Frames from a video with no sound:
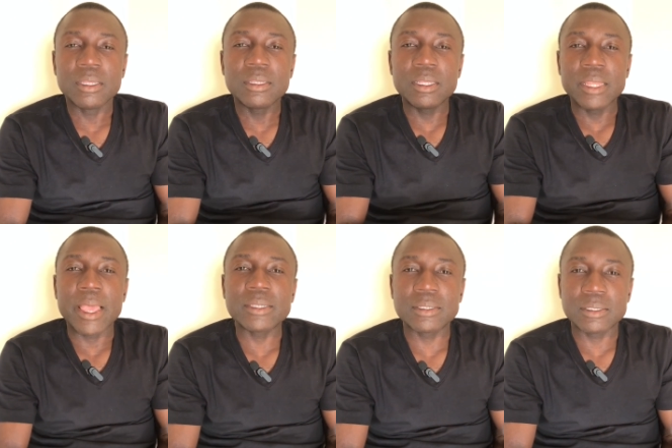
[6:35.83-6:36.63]
The
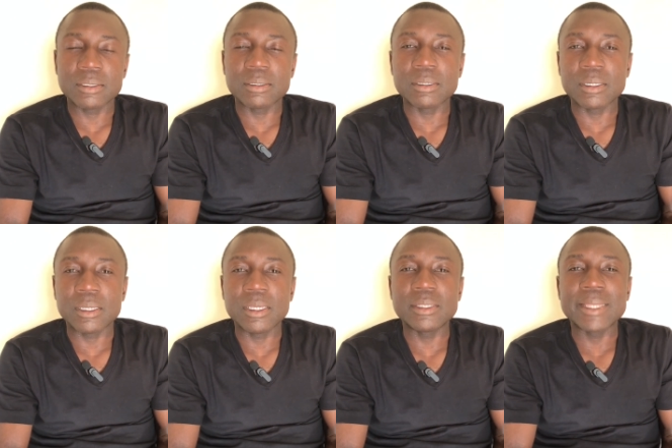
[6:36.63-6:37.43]
next
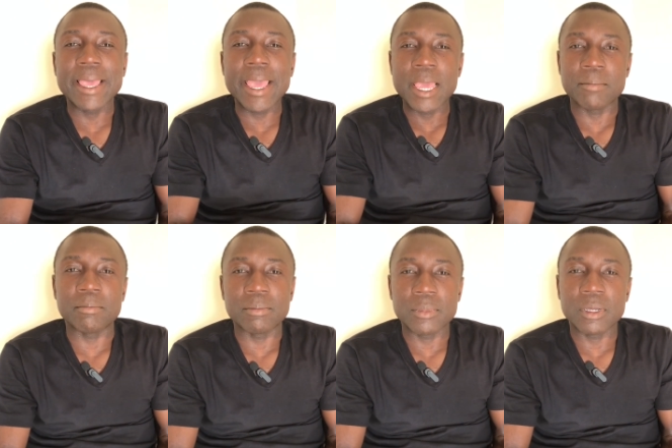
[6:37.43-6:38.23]
is
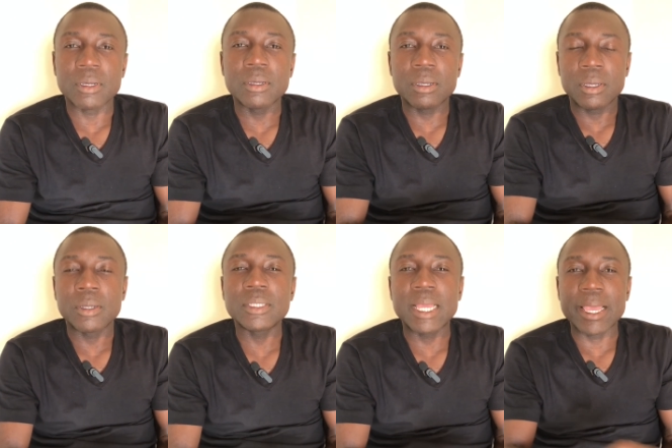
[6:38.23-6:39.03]
M
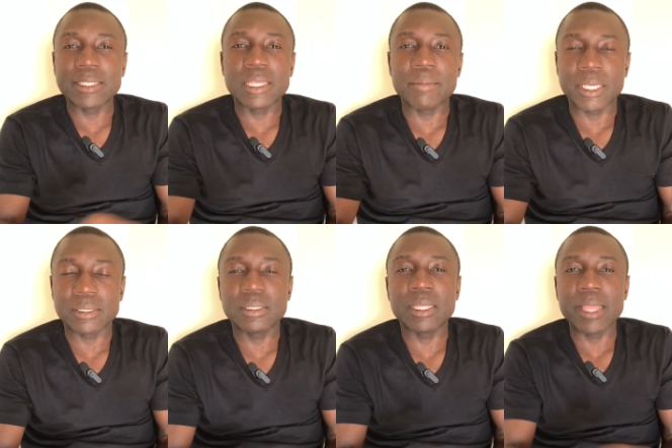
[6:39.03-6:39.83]
on the
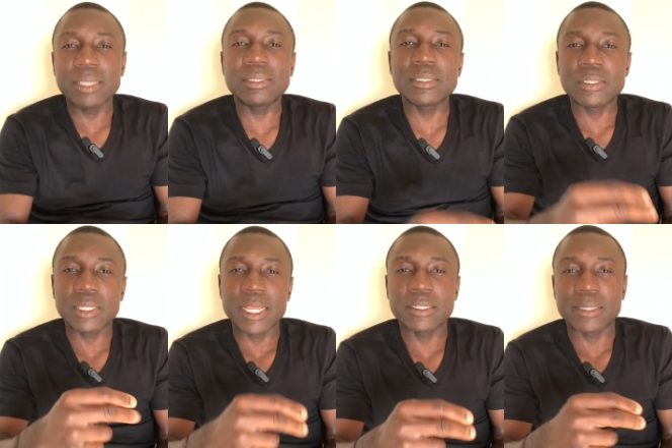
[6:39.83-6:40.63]
SMS. The next is the
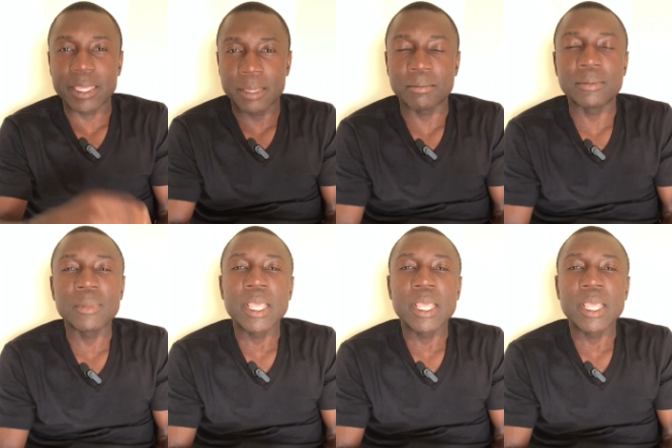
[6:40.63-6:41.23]
letter M.